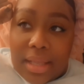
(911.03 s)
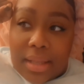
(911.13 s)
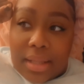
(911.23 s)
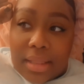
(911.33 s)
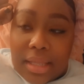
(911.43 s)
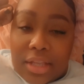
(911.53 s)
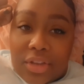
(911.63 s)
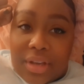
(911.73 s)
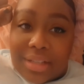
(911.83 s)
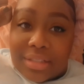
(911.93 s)
thank you
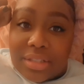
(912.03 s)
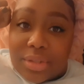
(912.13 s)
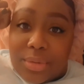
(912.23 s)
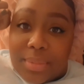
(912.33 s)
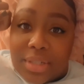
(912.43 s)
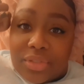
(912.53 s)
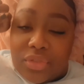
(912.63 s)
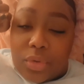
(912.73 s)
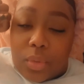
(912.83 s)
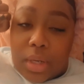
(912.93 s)
guys so much
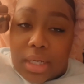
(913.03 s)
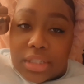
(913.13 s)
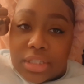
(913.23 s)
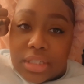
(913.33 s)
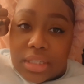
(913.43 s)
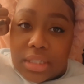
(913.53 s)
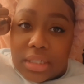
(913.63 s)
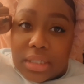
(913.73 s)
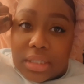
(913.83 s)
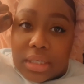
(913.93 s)
for
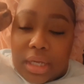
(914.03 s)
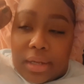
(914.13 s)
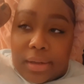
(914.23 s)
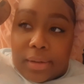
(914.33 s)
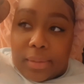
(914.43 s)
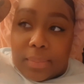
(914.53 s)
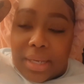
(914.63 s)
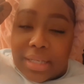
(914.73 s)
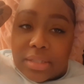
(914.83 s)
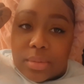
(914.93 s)
watching.
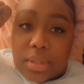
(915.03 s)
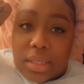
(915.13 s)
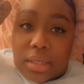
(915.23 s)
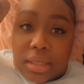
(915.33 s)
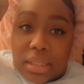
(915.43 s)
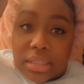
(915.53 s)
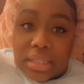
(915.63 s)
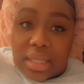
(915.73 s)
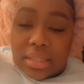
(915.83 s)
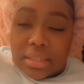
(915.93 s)
Next week is
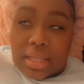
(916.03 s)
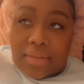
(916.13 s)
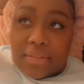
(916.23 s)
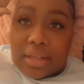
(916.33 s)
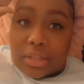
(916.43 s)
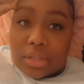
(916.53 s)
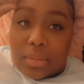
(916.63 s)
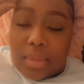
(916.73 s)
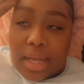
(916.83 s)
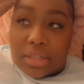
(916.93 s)
Thanksgiving, so
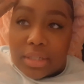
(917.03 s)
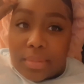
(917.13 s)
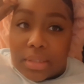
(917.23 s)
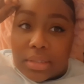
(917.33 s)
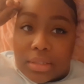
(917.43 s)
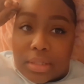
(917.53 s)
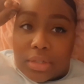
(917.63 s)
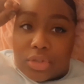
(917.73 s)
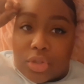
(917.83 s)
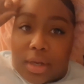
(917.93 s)
I'm actually about to start
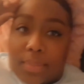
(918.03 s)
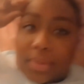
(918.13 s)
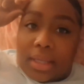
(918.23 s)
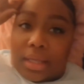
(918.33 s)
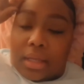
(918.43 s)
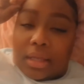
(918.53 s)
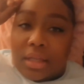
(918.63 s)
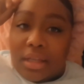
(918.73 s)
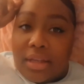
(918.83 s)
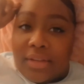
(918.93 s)
dropping
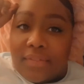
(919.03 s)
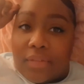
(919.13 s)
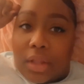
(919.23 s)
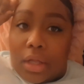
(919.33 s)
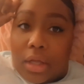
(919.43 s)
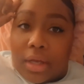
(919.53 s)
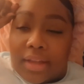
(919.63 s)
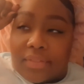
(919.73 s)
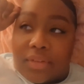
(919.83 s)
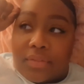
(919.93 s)
vlog
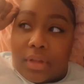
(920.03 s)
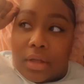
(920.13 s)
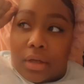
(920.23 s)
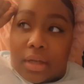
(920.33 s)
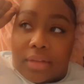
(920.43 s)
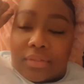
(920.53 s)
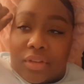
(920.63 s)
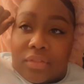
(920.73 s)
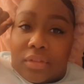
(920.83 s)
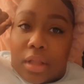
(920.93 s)
after vlog after
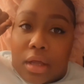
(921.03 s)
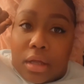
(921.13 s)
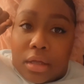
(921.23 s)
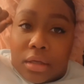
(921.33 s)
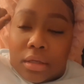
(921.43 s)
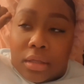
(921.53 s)
vlog